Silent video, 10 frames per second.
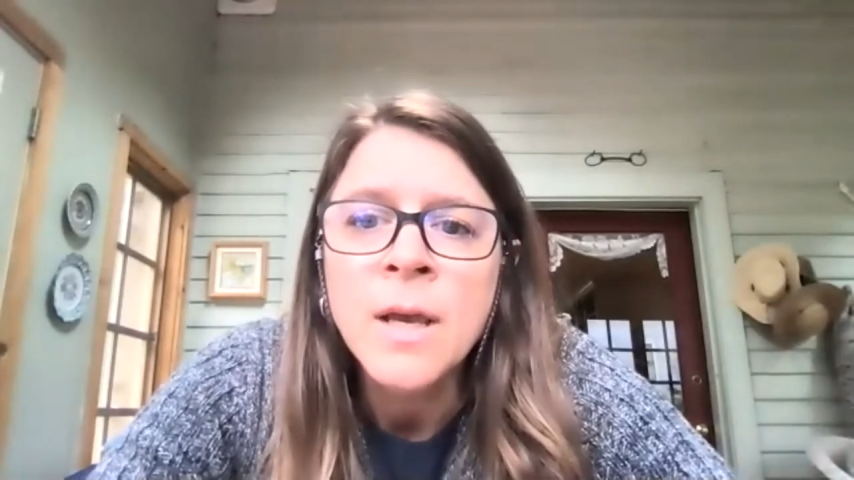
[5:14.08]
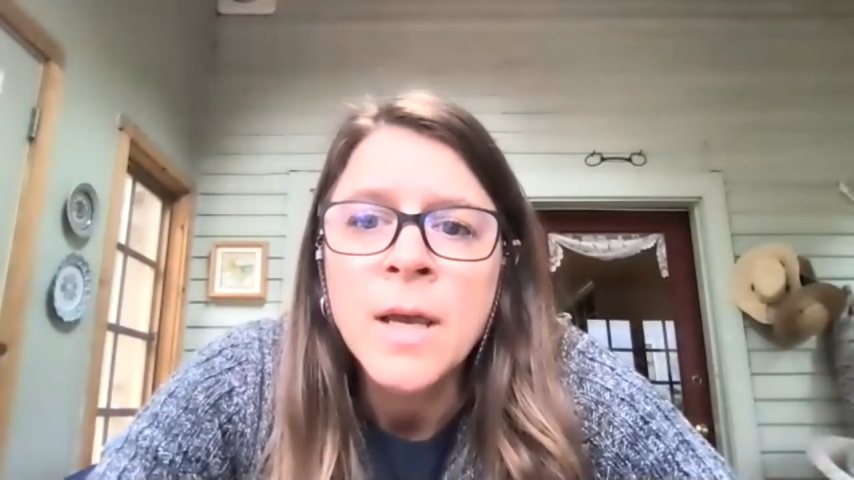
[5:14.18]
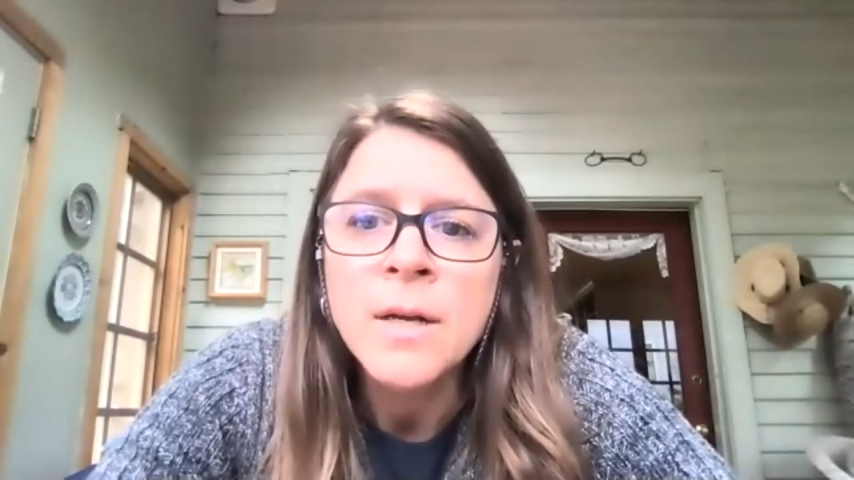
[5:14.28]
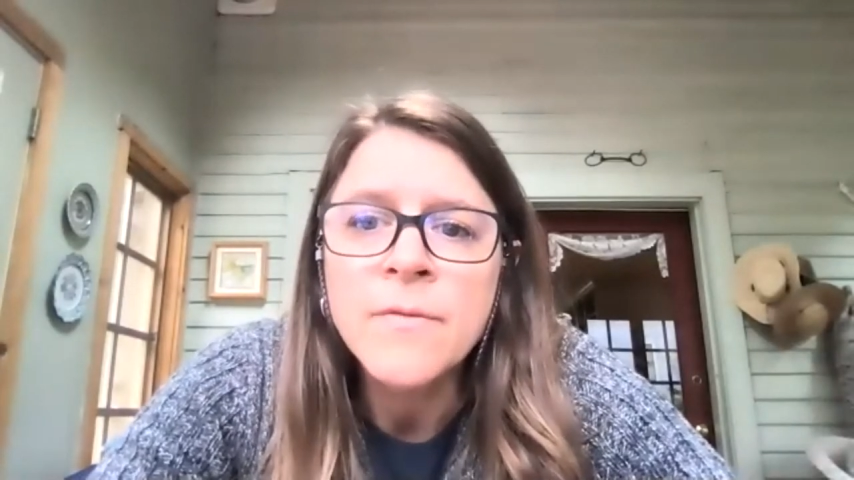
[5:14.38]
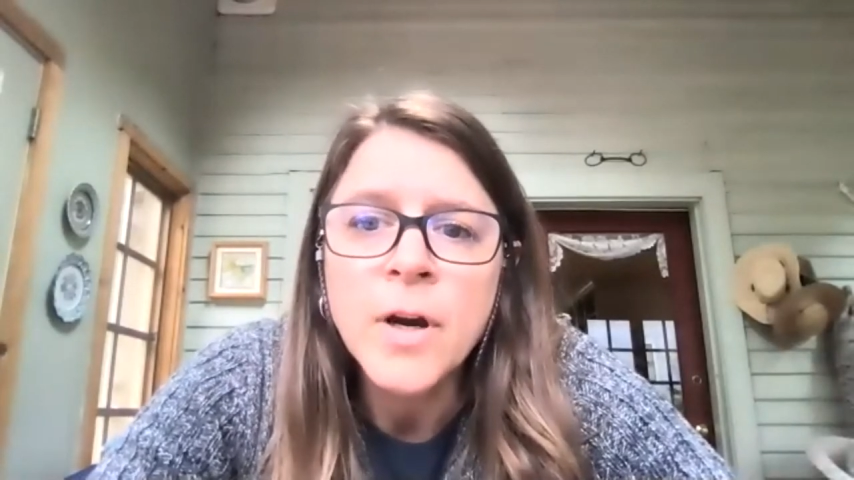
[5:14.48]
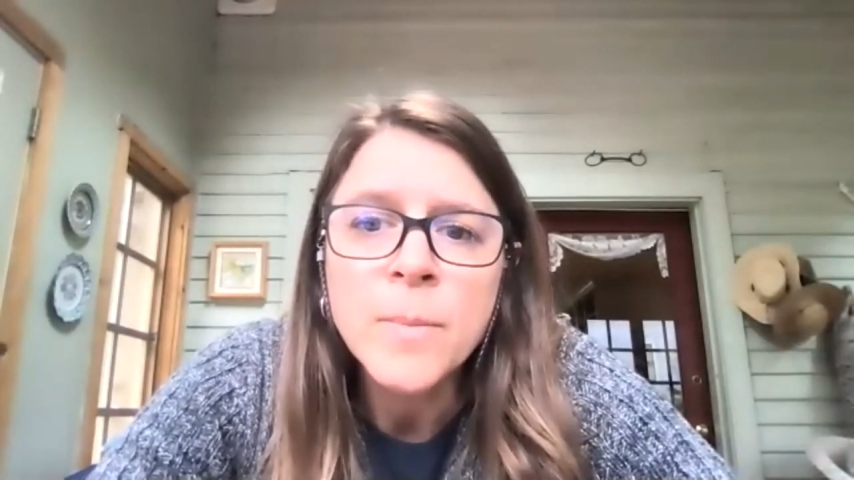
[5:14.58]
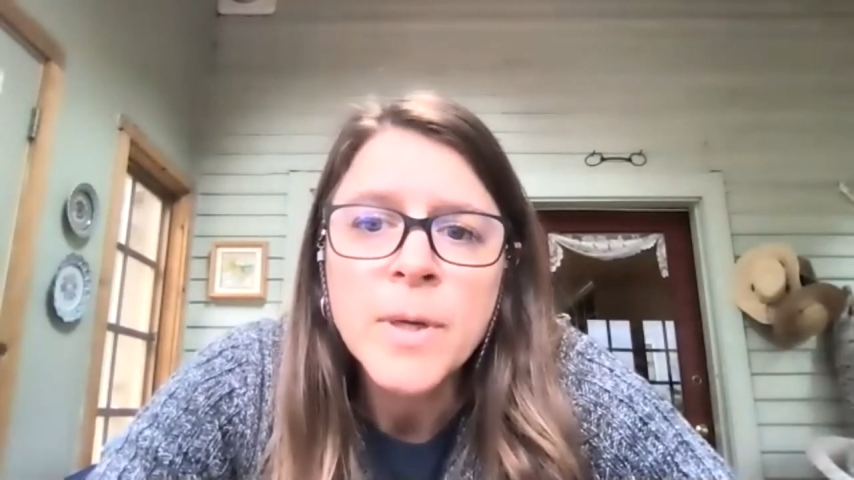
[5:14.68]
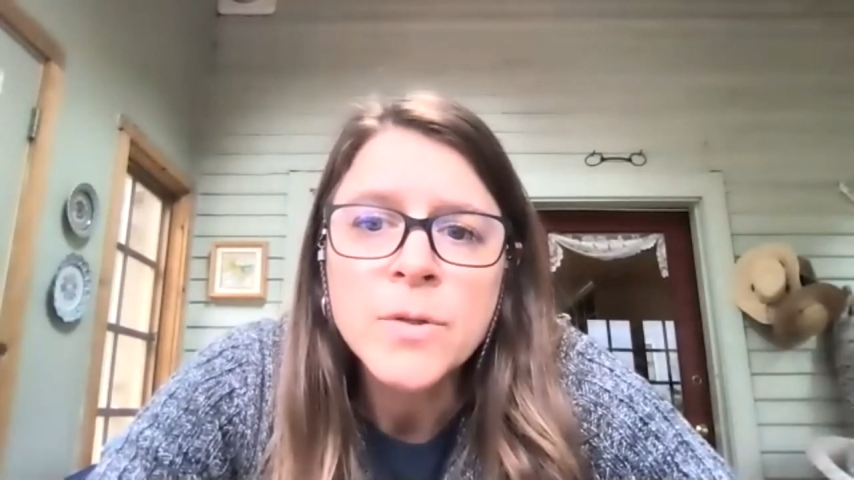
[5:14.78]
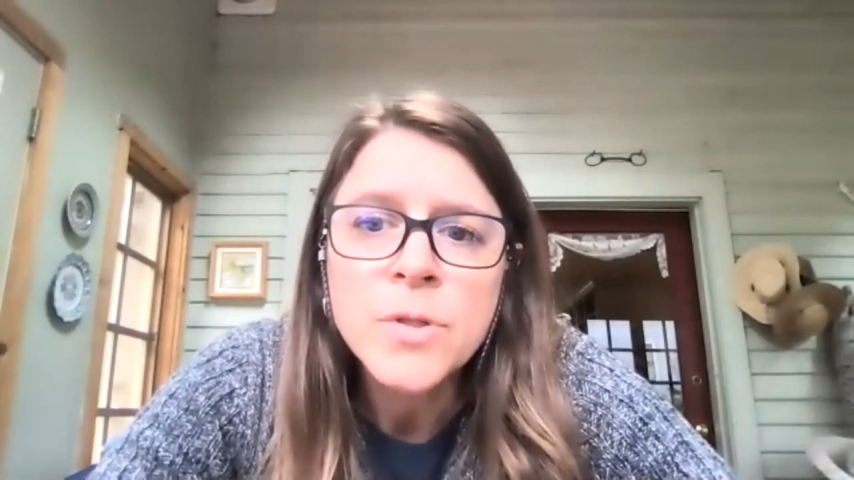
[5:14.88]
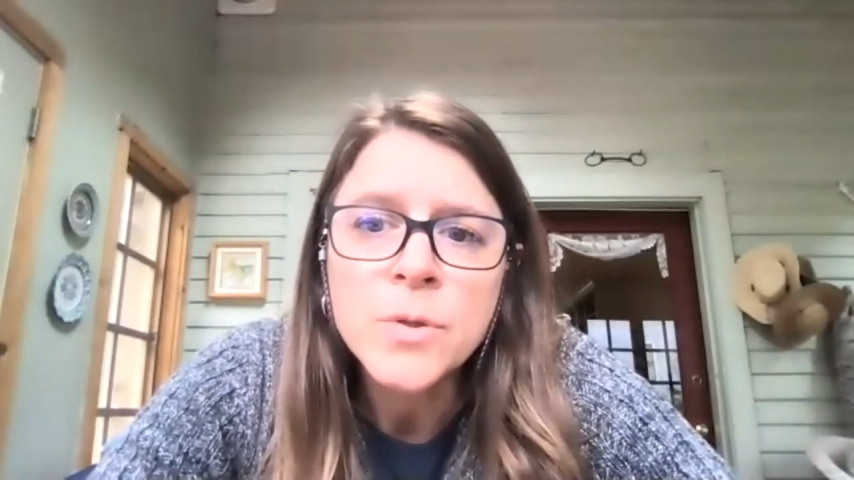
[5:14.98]
An
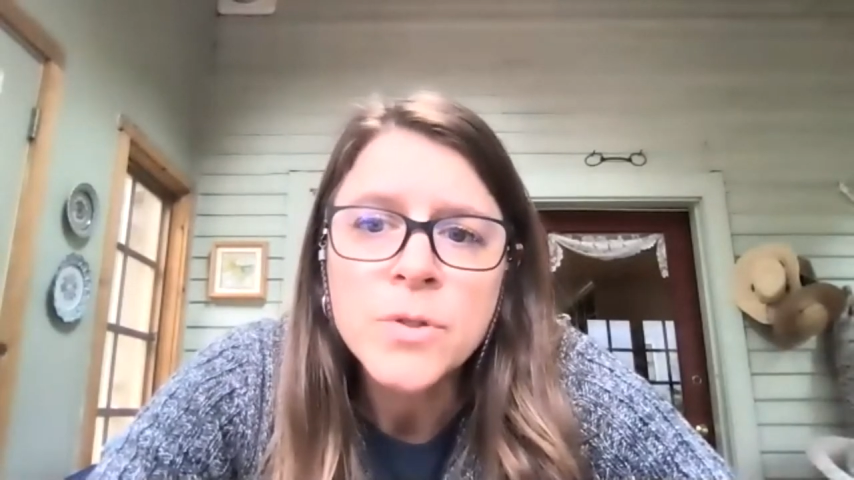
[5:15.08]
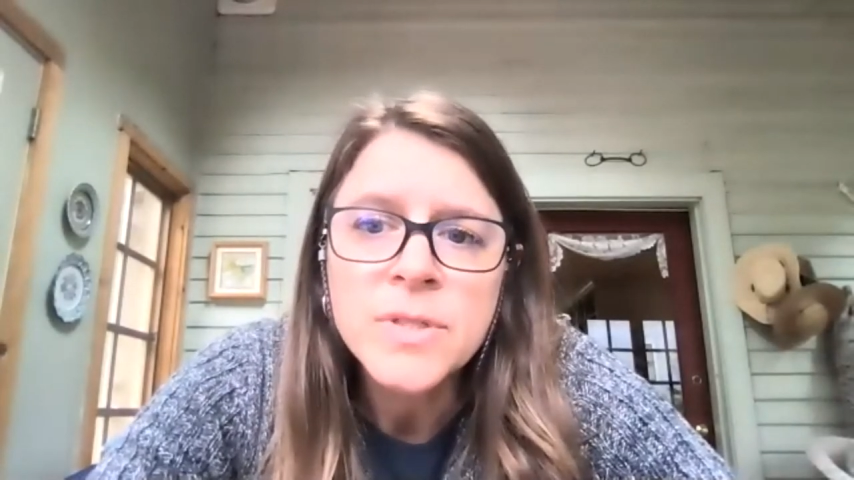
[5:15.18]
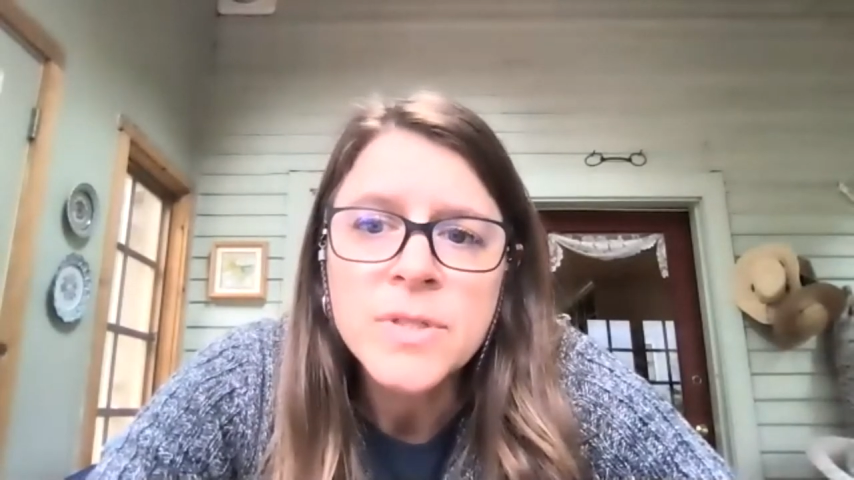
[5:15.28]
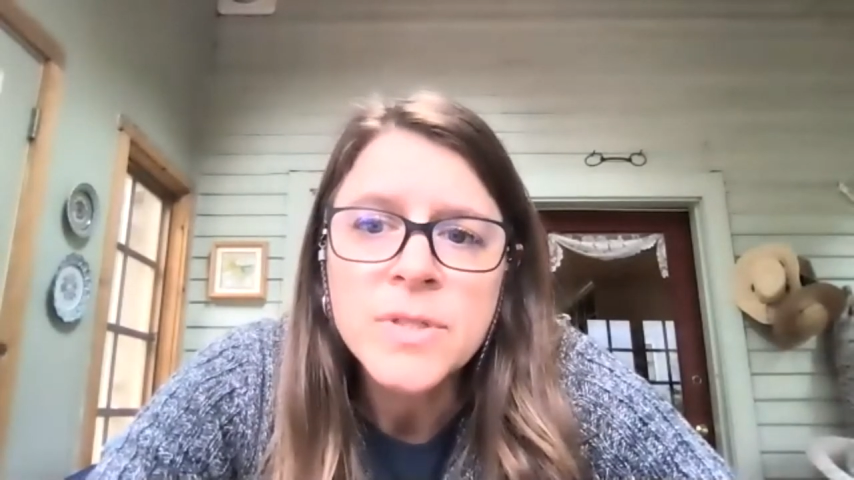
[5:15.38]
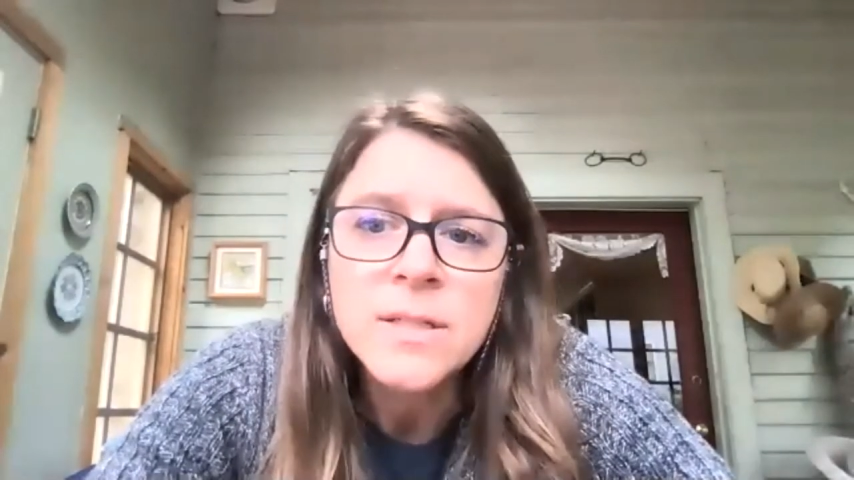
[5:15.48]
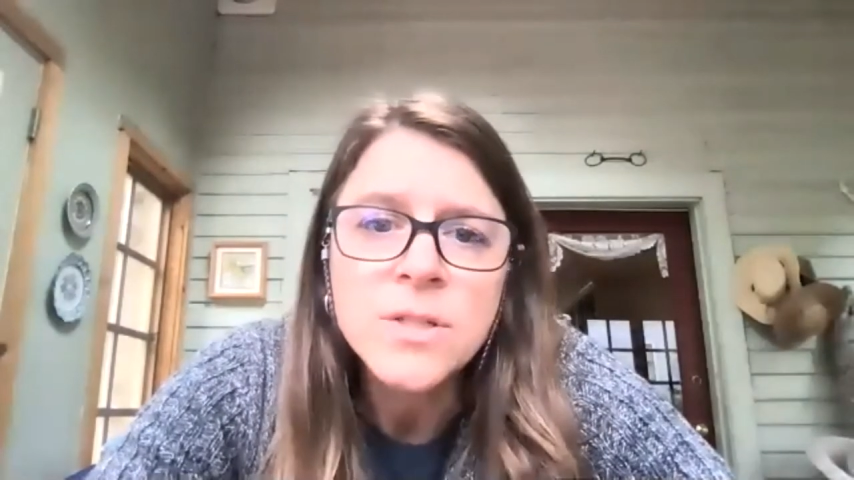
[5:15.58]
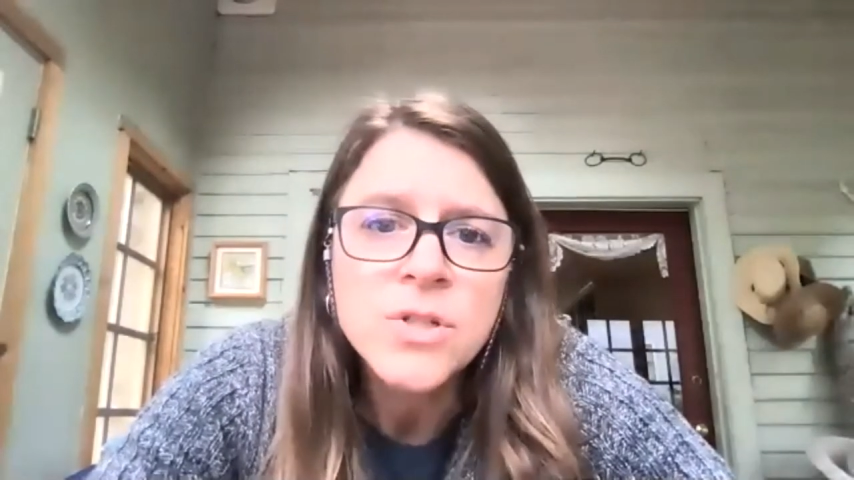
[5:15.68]
environmental social scientist,